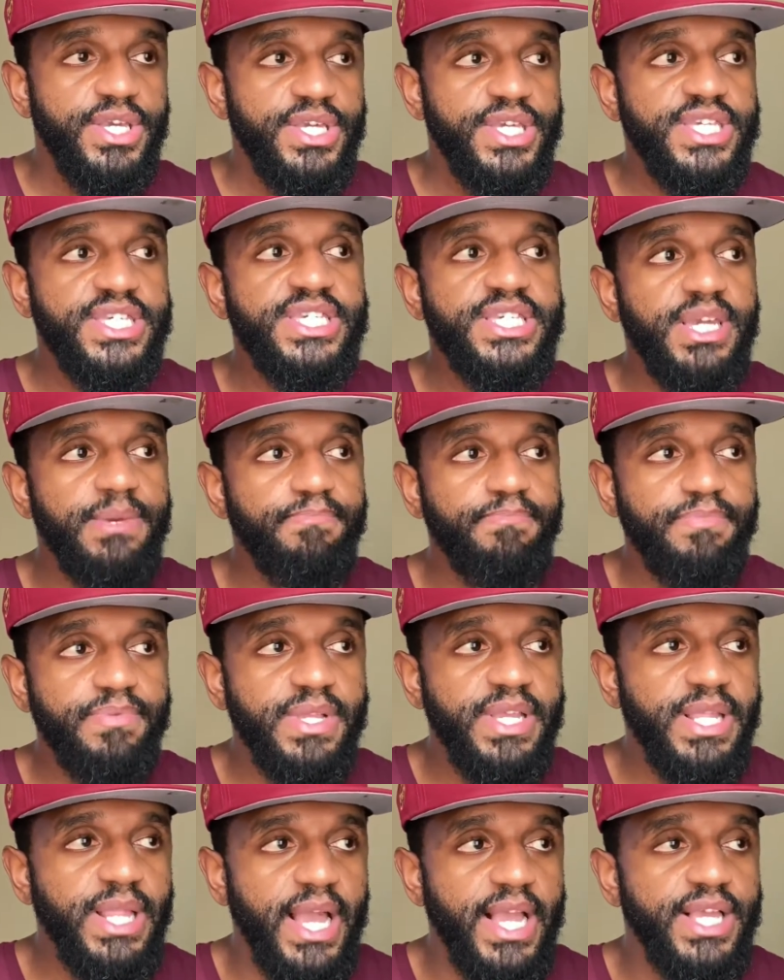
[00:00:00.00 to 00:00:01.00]

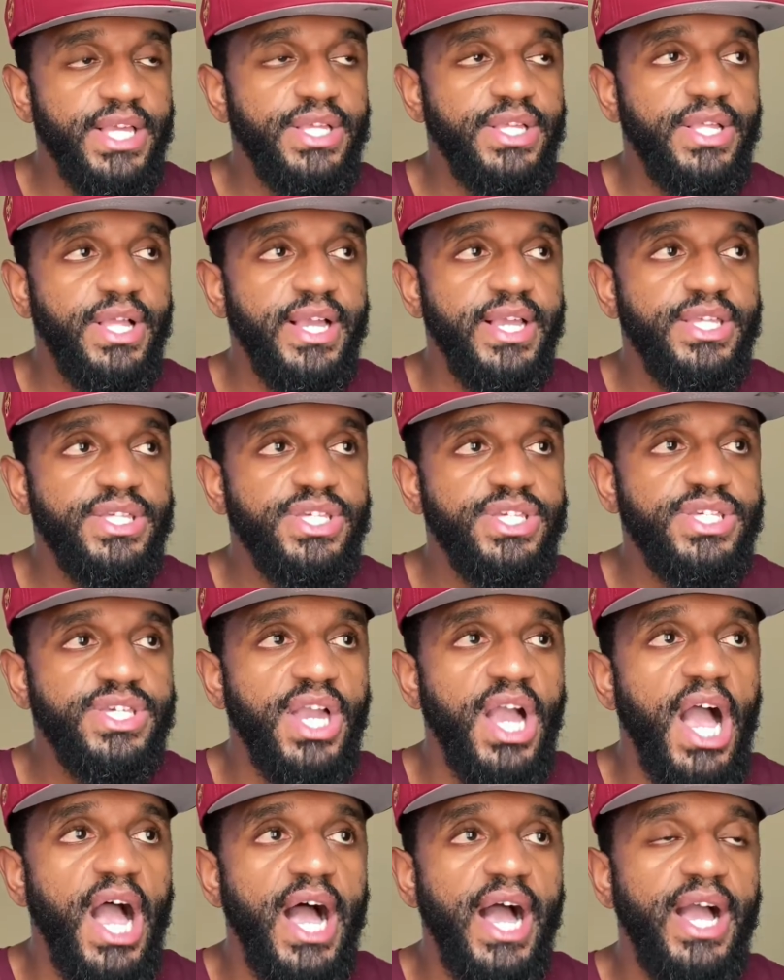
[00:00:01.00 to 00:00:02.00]
simply like like
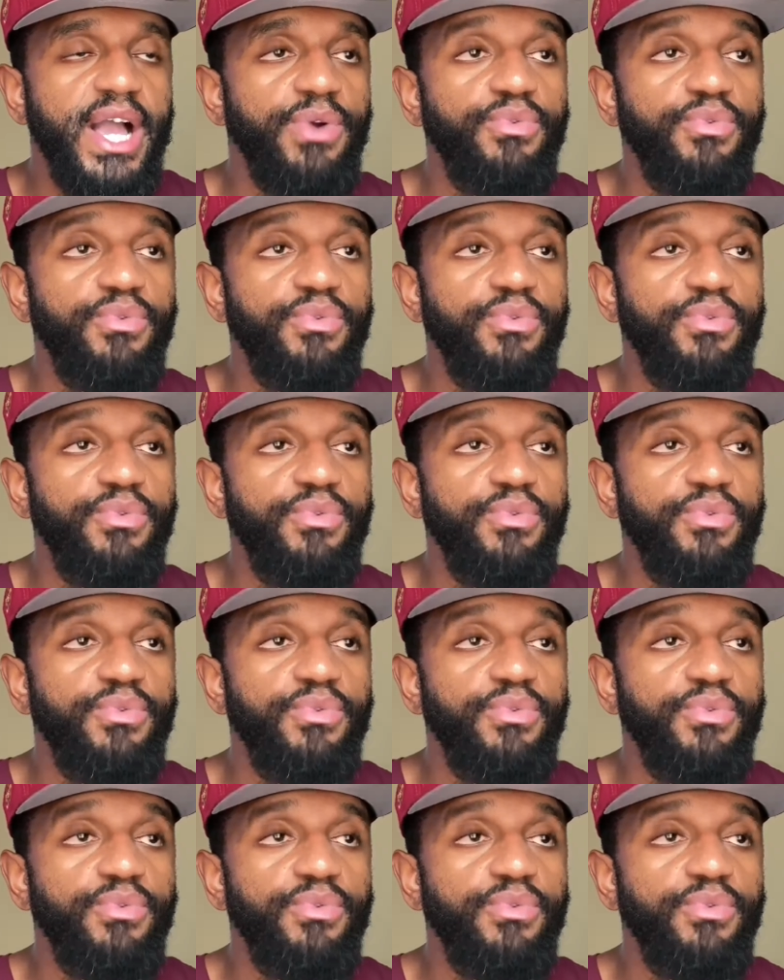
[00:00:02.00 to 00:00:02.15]
just uh,